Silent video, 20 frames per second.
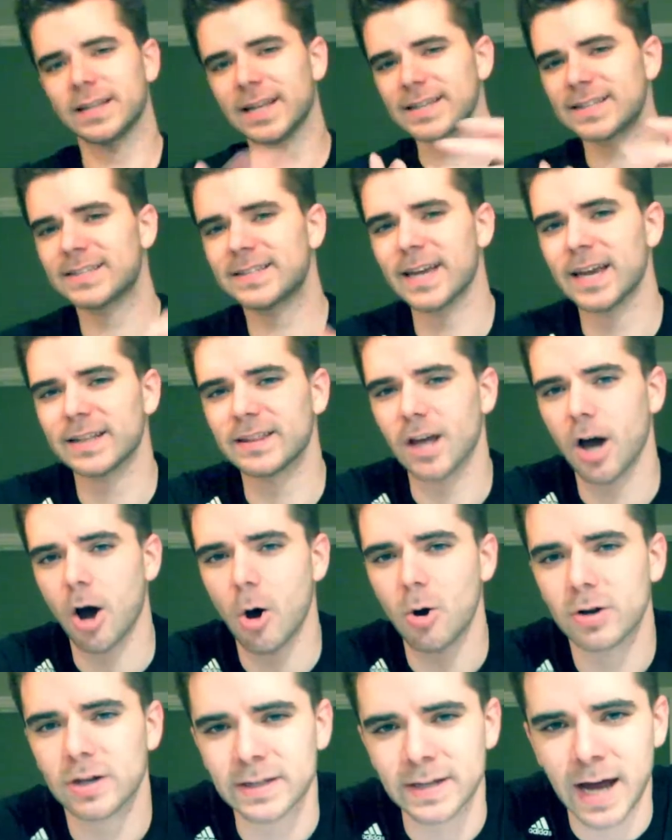let's take the
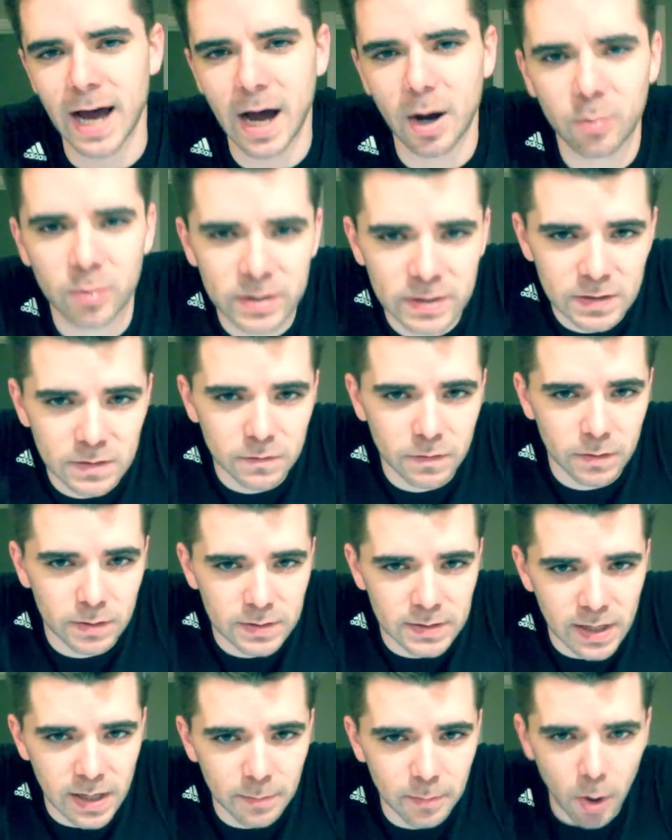Okinawans, for
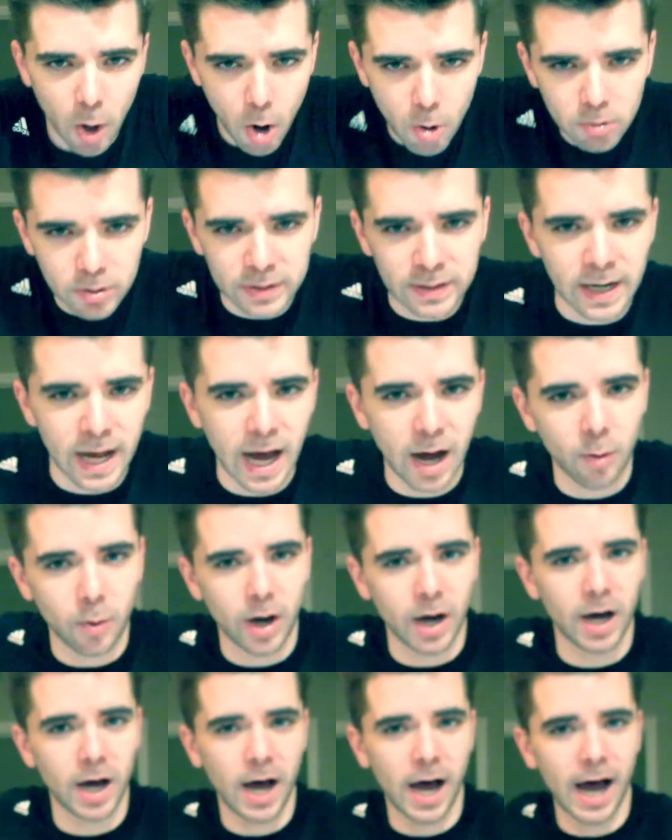example.
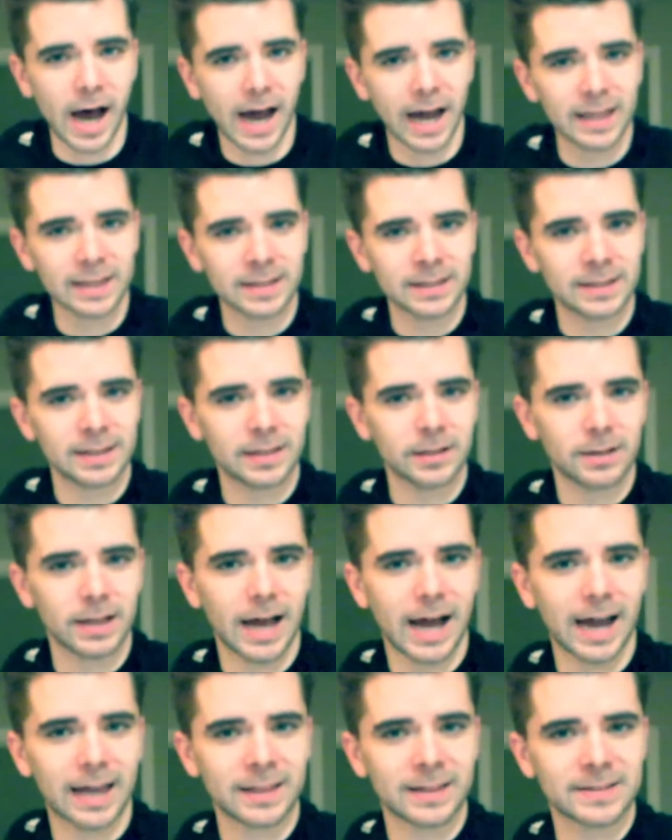Okinawa island, little
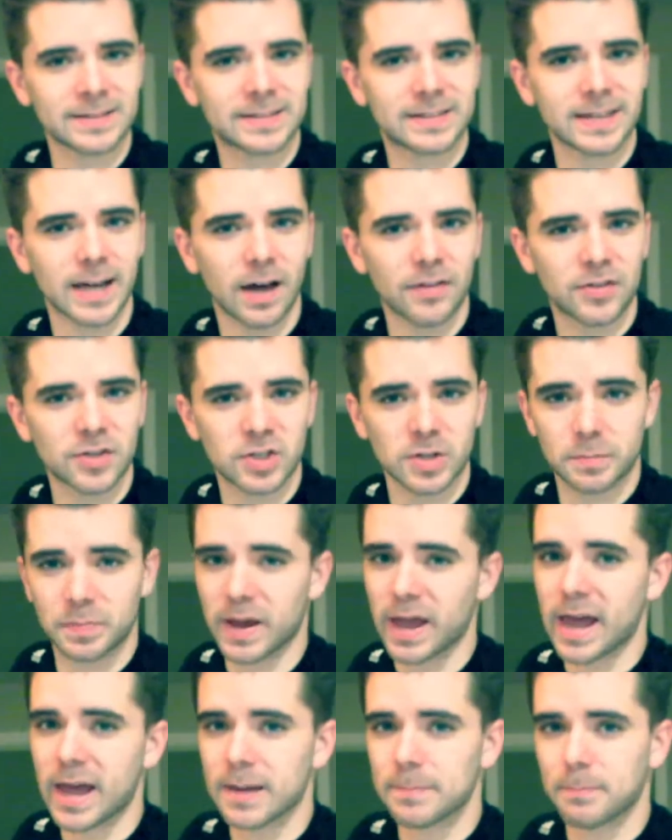island south of
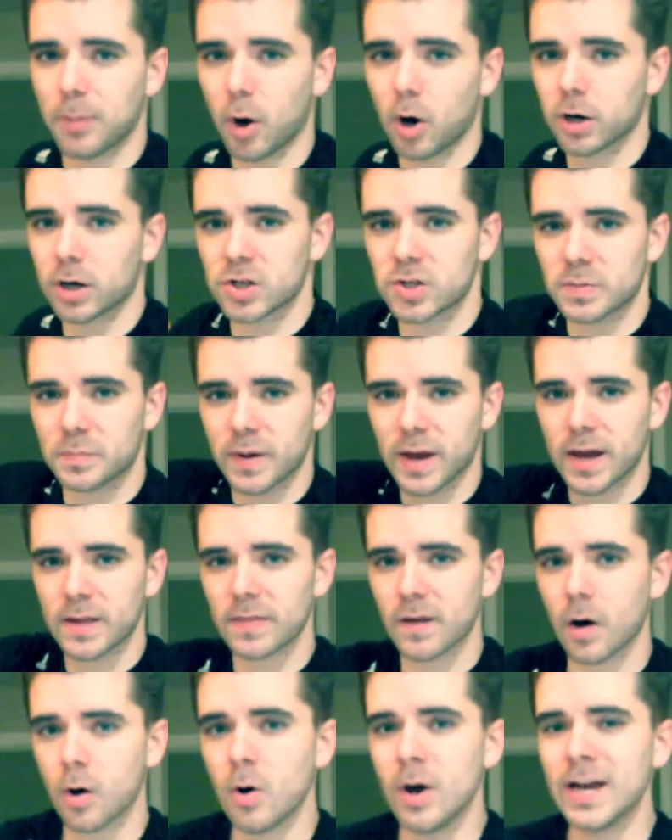Japan, part of Japan
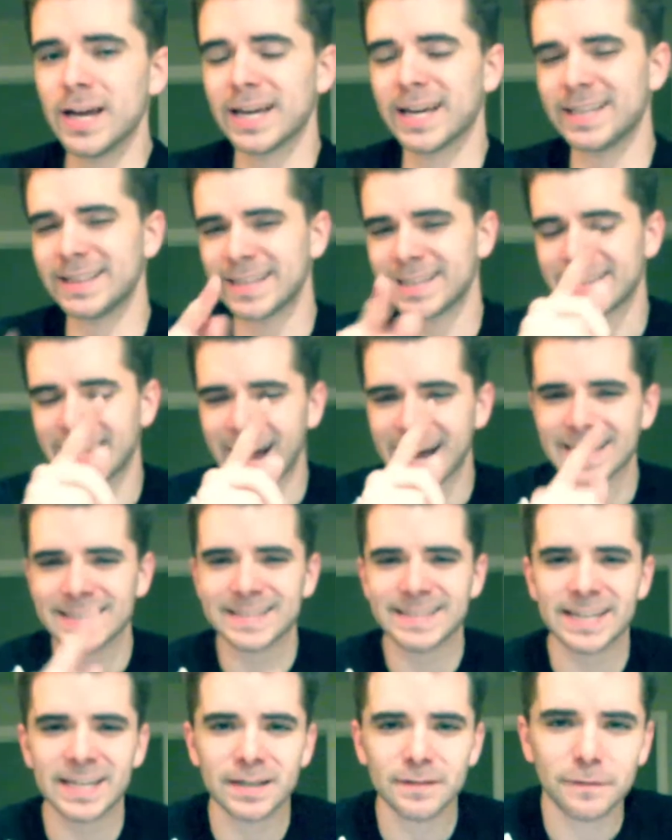though. In the
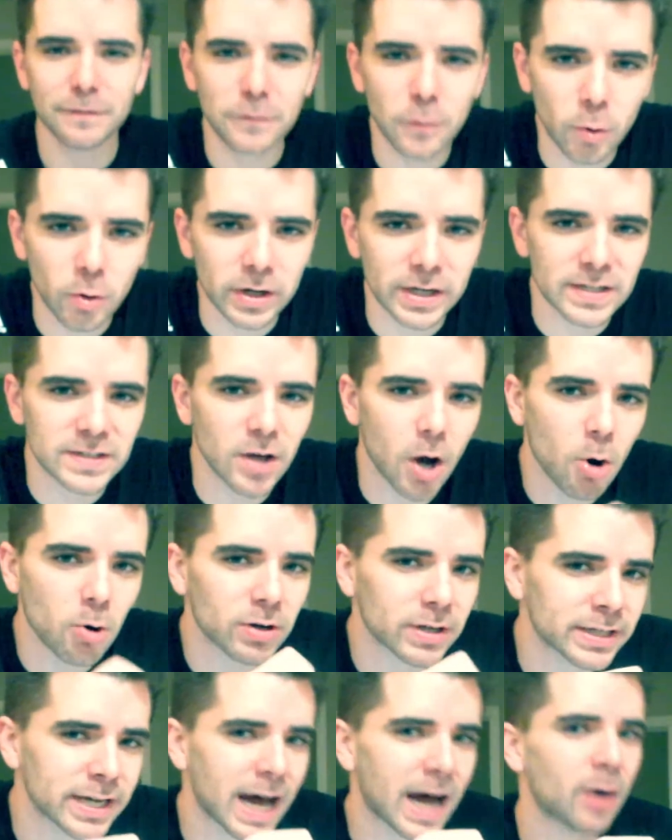1940s,
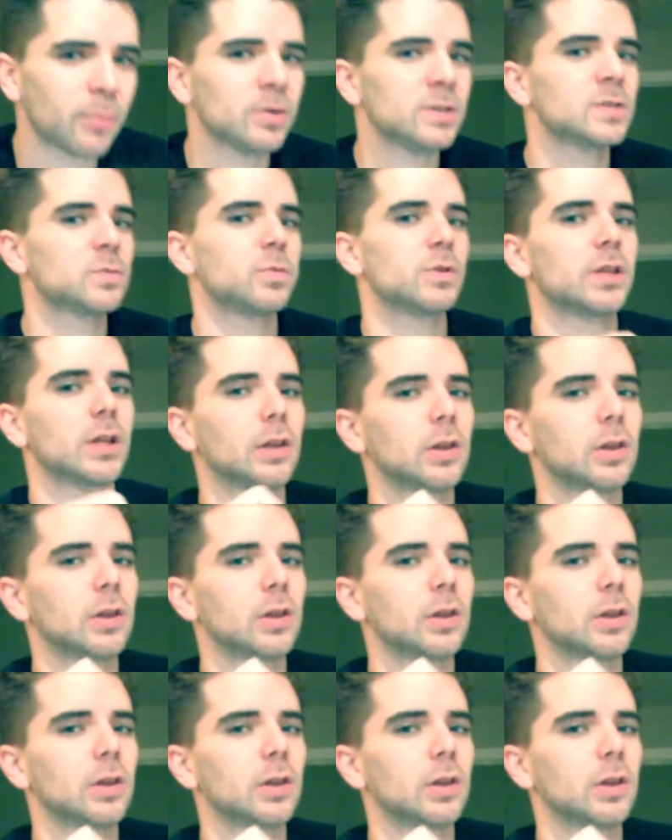Okinawans were the